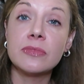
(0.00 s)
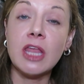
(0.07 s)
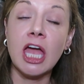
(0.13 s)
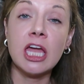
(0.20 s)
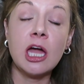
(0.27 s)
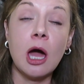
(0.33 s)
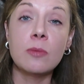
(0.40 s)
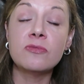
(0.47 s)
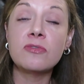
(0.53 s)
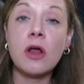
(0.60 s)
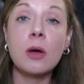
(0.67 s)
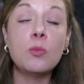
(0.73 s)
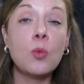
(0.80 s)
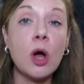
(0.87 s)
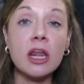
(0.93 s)
I come
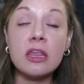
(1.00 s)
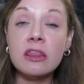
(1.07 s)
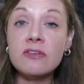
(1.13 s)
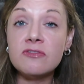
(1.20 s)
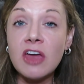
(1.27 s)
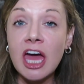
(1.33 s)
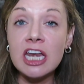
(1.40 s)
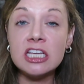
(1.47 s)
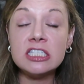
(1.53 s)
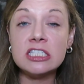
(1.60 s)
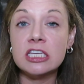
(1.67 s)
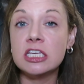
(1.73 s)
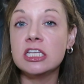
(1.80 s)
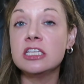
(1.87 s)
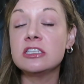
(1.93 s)
from one of the fattest
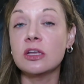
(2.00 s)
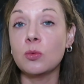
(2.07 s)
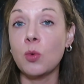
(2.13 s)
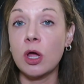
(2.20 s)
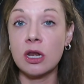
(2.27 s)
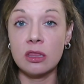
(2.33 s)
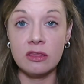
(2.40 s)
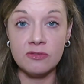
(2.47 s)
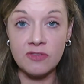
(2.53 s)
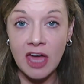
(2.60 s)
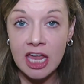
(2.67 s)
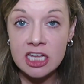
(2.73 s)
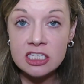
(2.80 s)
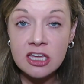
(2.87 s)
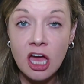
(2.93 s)
cities and one of the
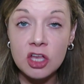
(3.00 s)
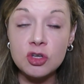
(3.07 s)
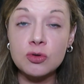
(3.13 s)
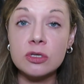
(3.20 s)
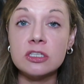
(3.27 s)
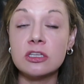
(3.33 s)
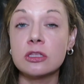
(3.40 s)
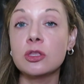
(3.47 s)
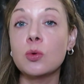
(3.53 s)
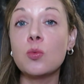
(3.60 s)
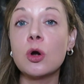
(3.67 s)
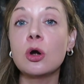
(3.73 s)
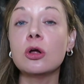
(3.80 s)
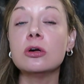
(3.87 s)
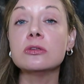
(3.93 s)
fattest countries in the
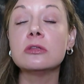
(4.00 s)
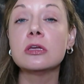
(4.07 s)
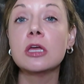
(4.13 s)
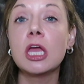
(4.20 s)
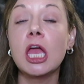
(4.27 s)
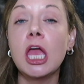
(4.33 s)
world.